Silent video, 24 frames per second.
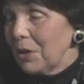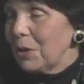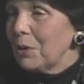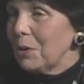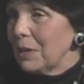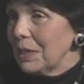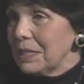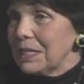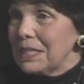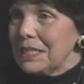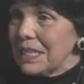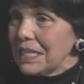
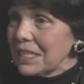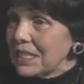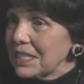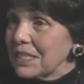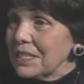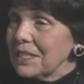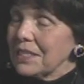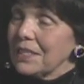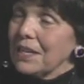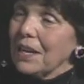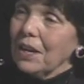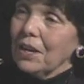Because this
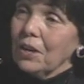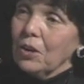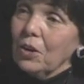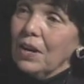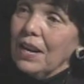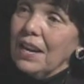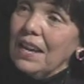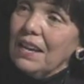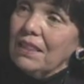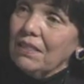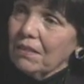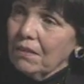is a
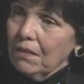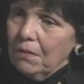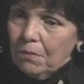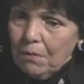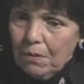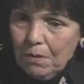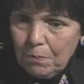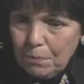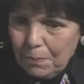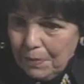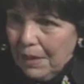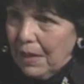great,
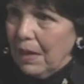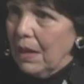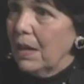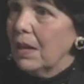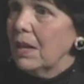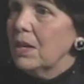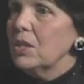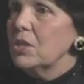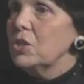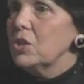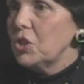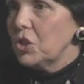
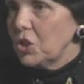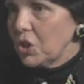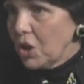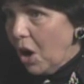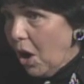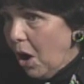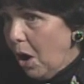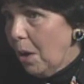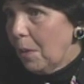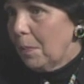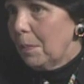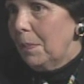big
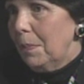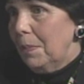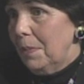job.